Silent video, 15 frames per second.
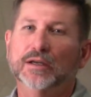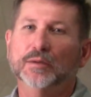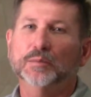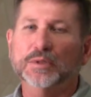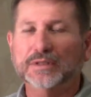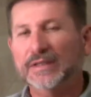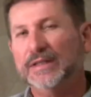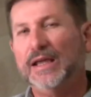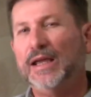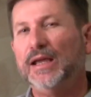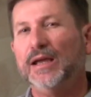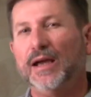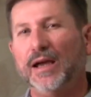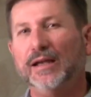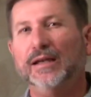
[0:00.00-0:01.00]
But
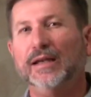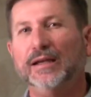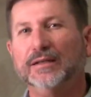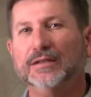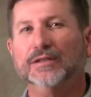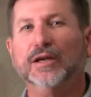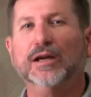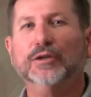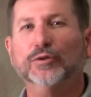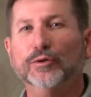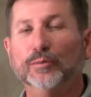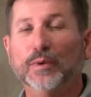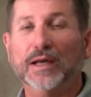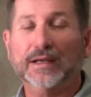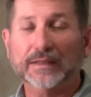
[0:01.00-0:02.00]
today I'd like to talk to you
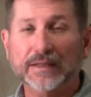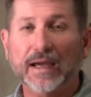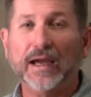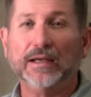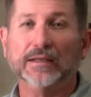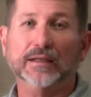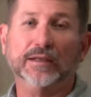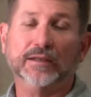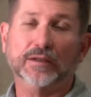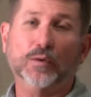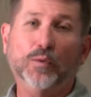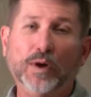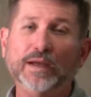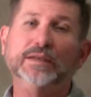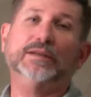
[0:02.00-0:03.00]
about a tactic
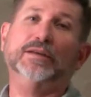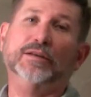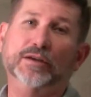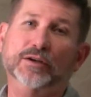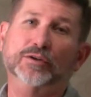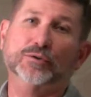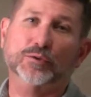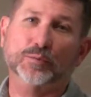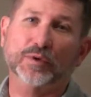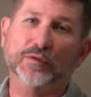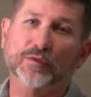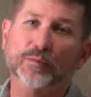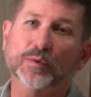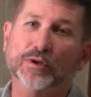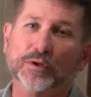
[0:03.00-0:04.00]
that whitetail hunters would be
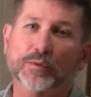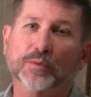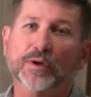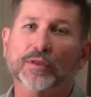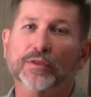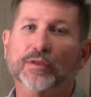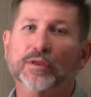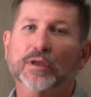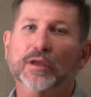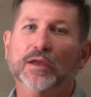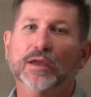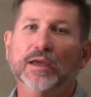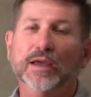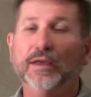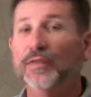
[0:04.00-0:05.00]
familiar with.
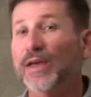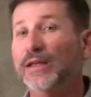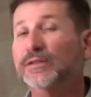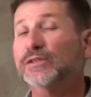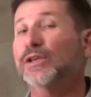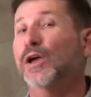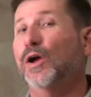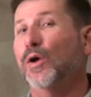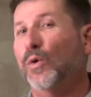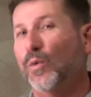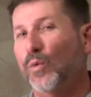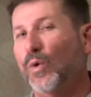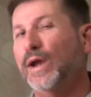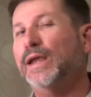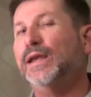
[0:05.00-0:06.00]
And that's
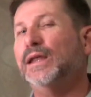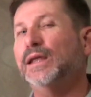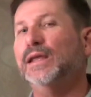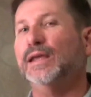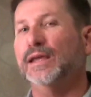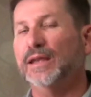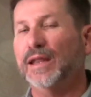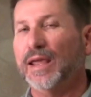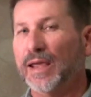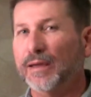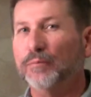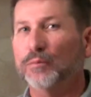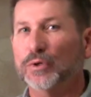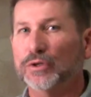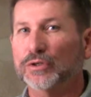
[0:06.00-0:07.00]
waiting in
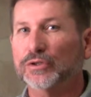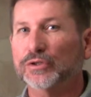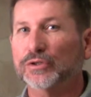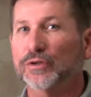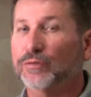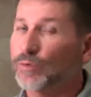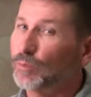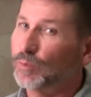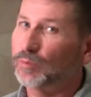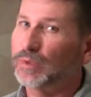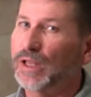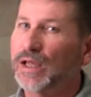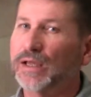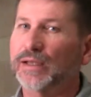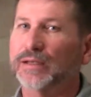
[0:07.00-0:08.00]
ambush from a
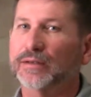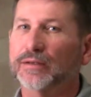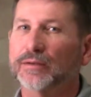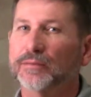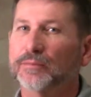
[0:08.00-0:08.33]
blind.